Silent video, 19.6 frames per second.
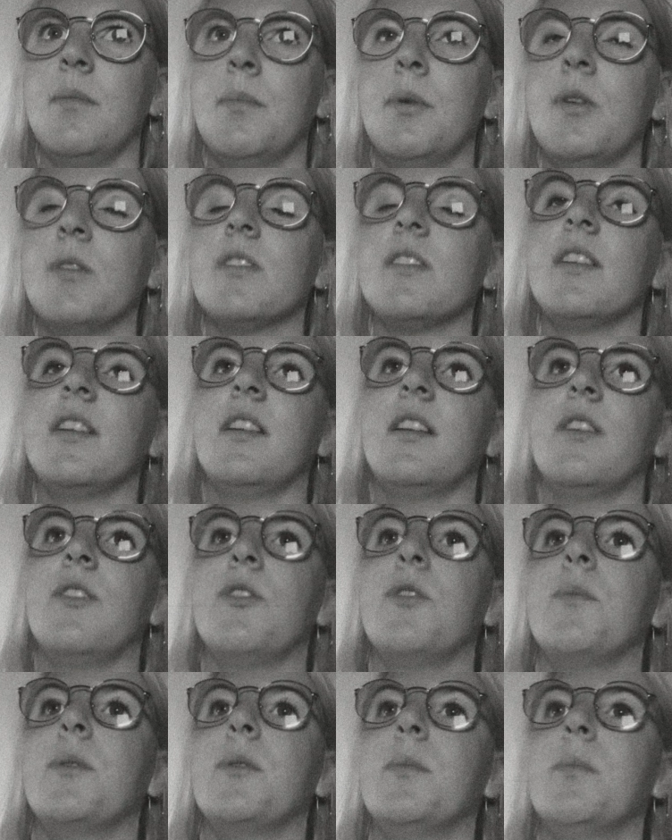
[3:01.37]
posting their
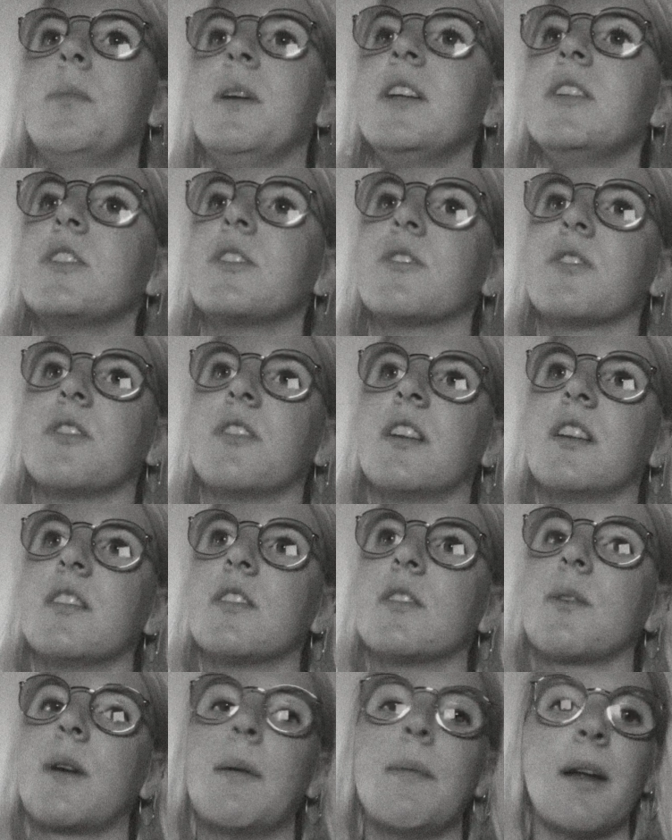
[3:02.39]
normal pictures on
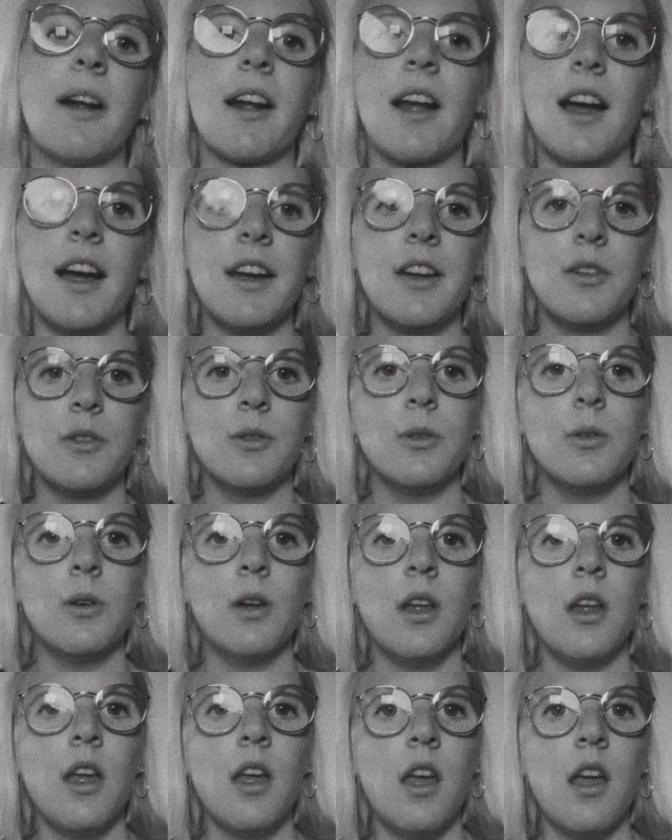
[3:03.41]
Instagram like I do.
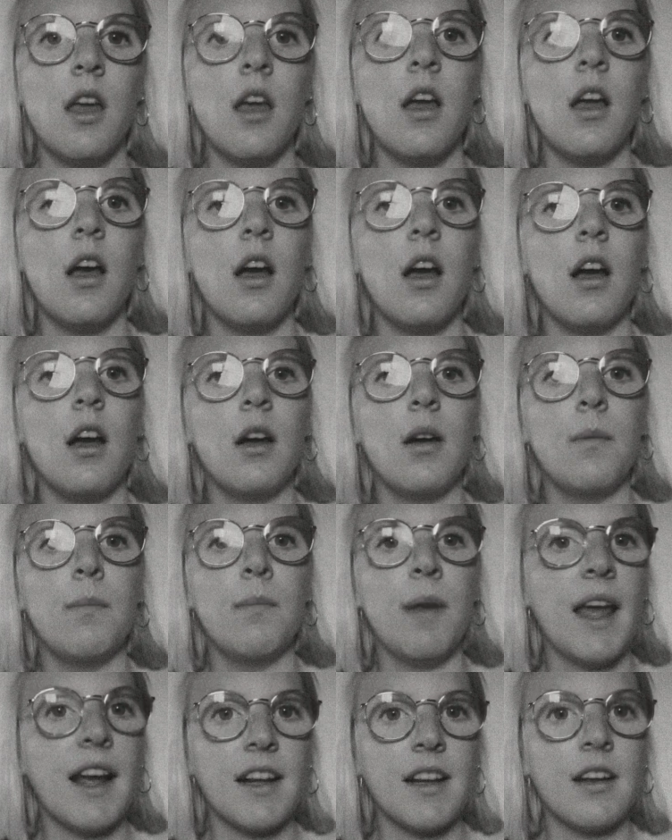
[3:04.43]
Um,
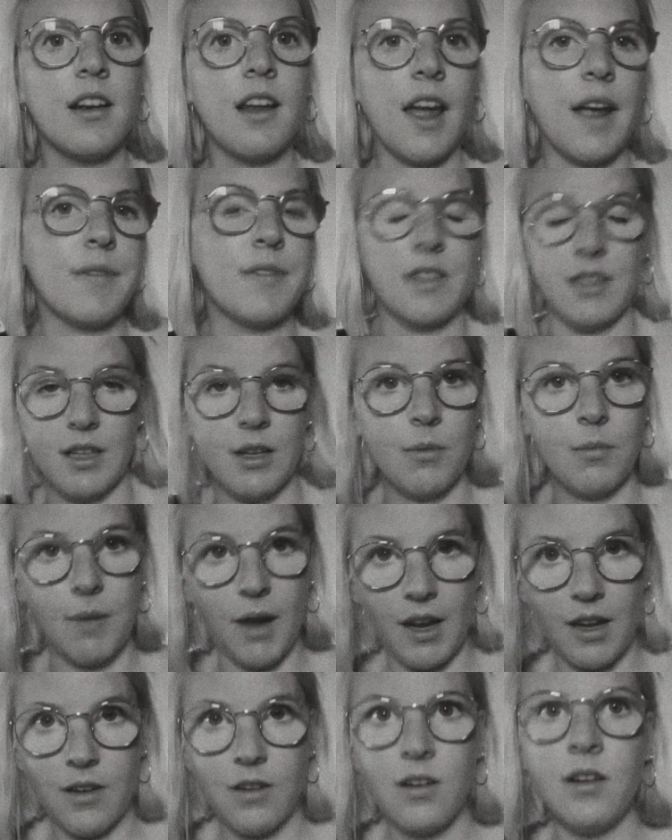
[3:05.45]
black lives still
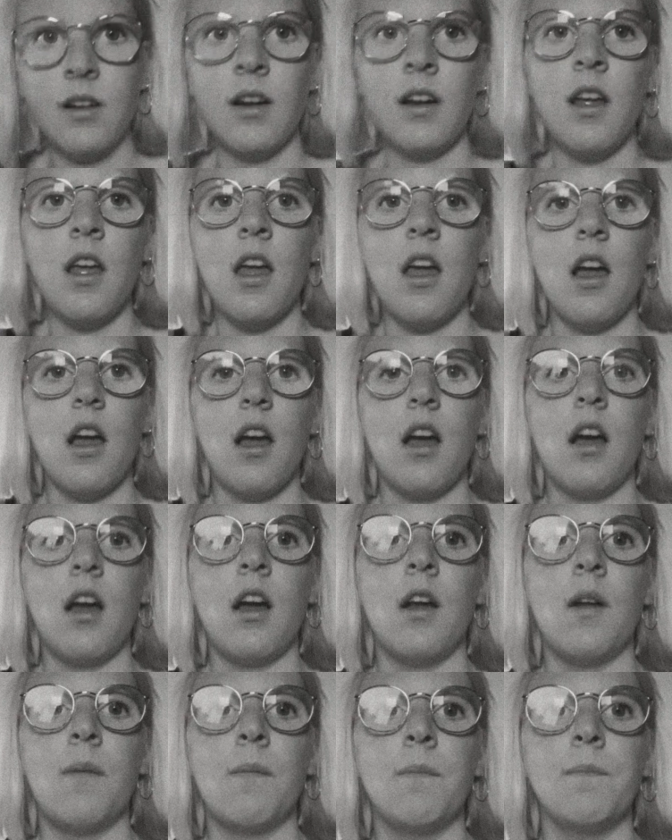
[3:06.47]
matter.
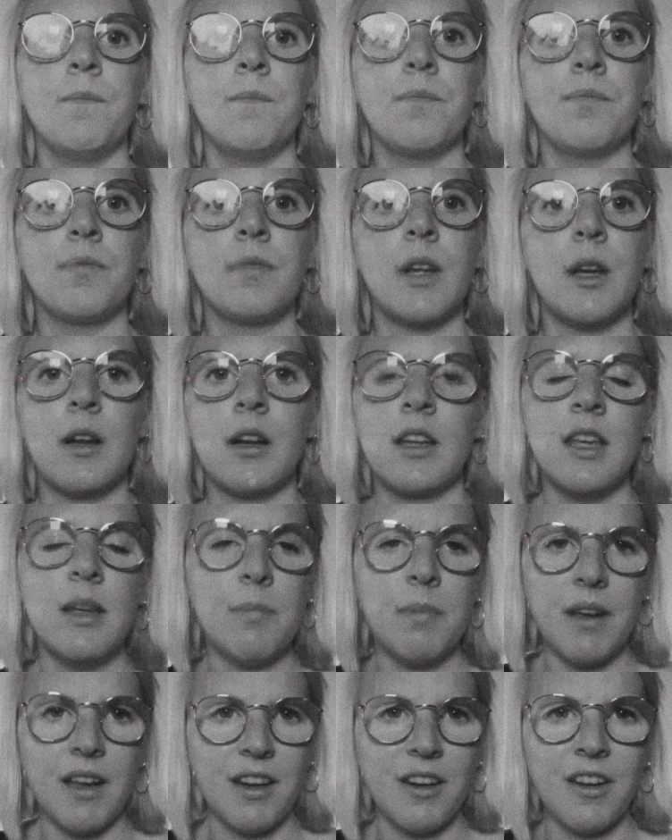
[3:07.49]
Um,
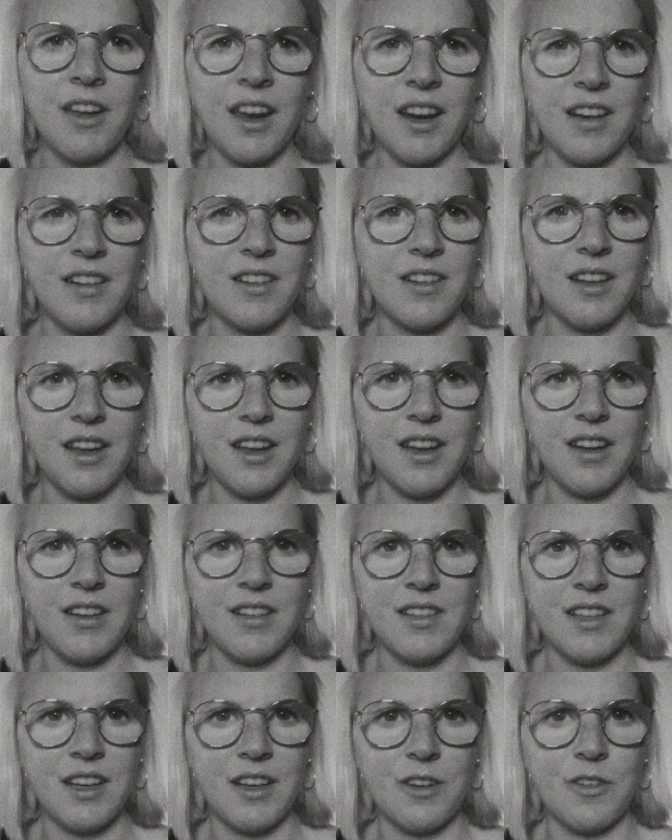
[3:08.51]
keep educating
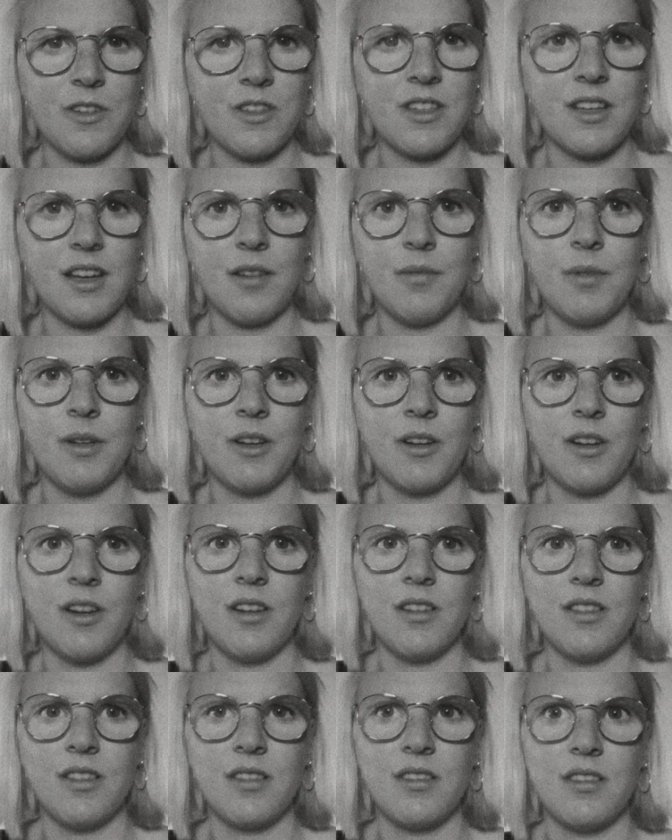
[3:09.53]
yourself
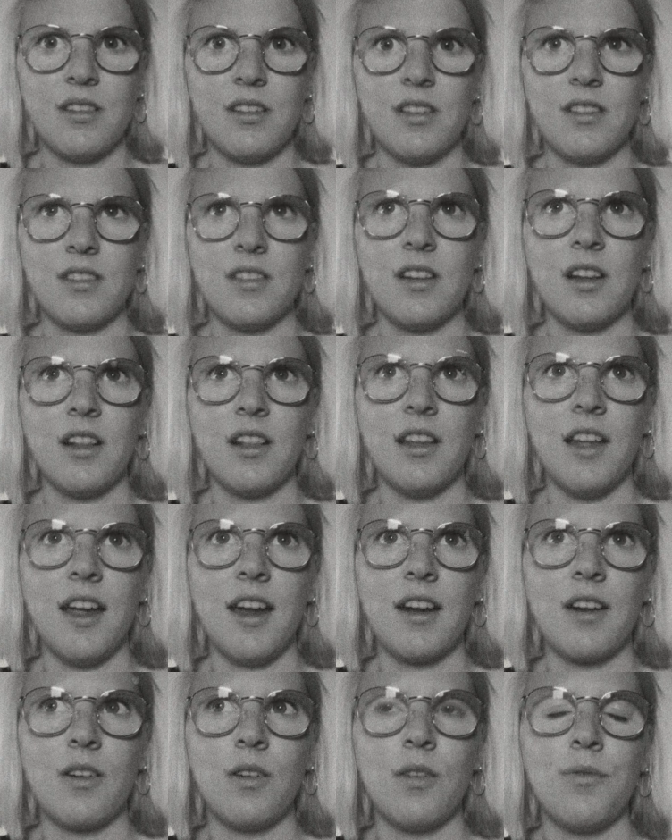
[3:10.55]
because it's not
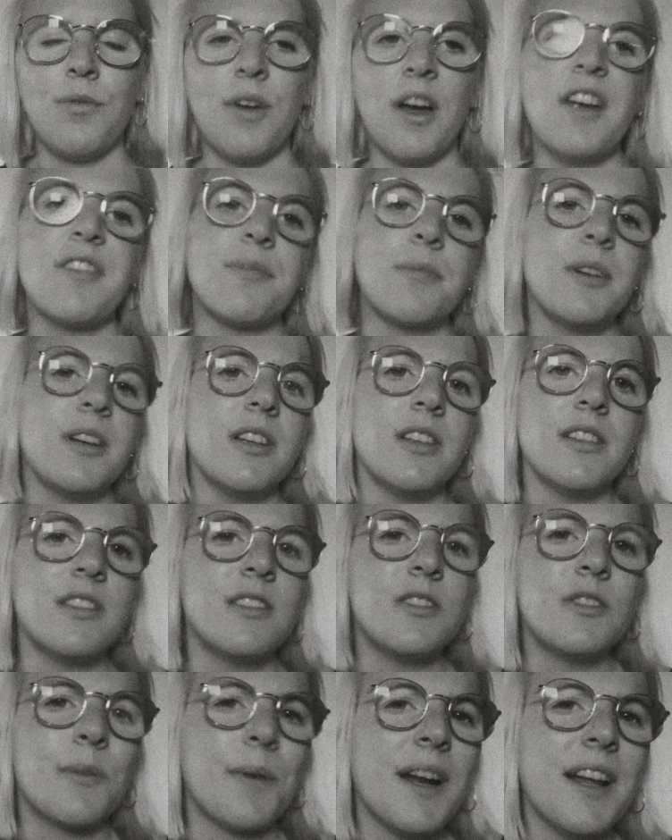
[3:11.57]
like a five minute
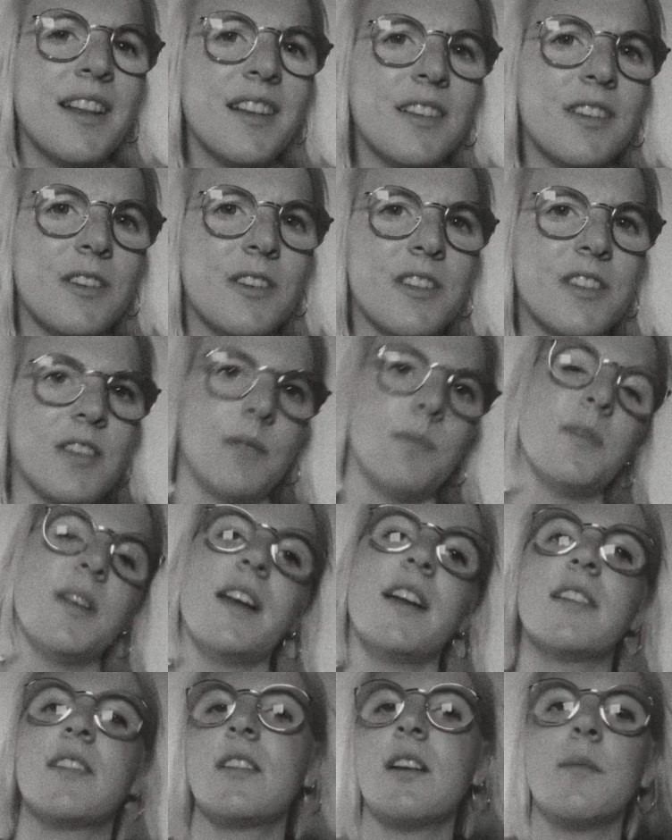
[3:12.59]
trend or something.
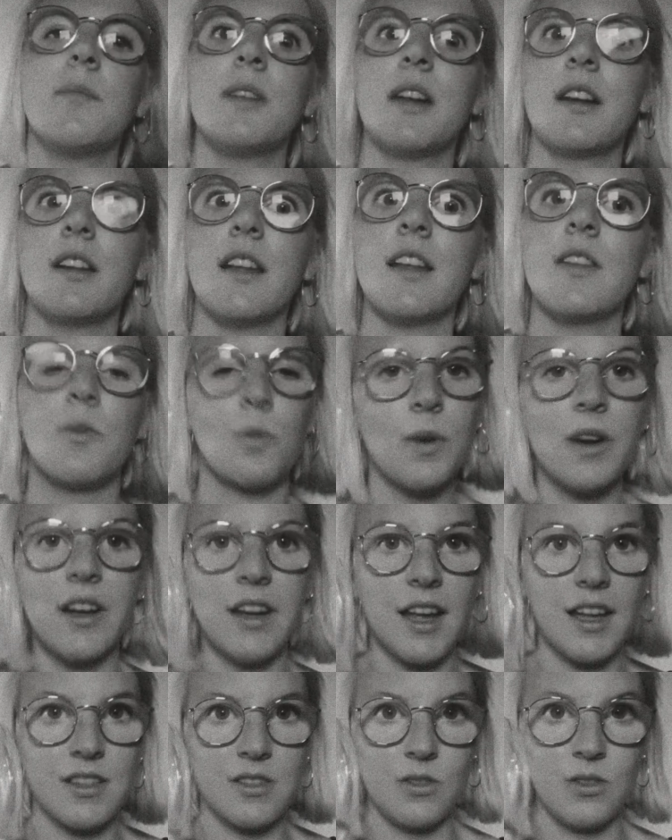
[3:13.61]
It's something that really
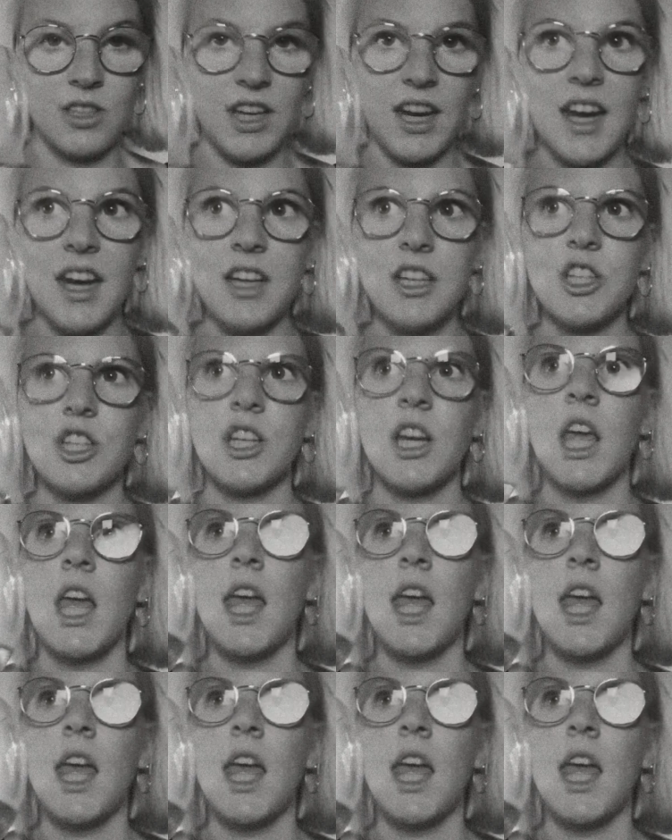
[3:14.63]
has to change.